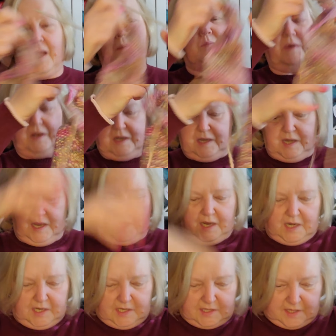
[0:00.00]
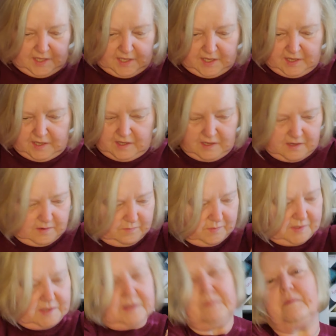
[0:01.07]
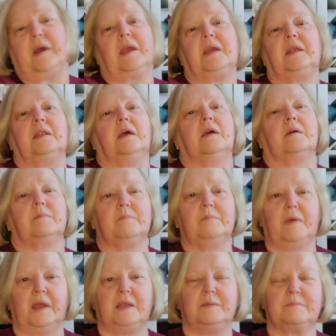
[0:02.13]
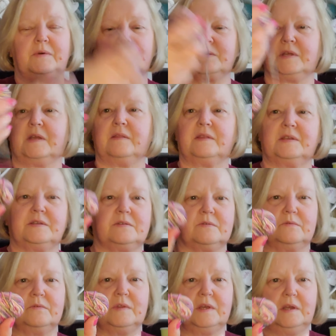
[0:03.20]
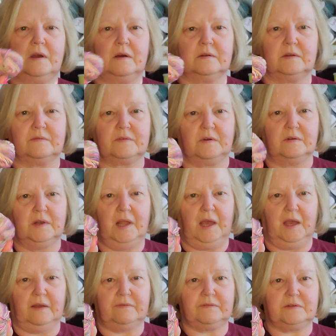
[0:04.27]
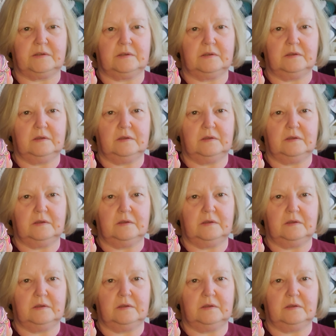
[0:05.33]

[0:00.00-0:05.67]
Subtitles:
we're nearly there with the main body. This is all the yarn I've got left.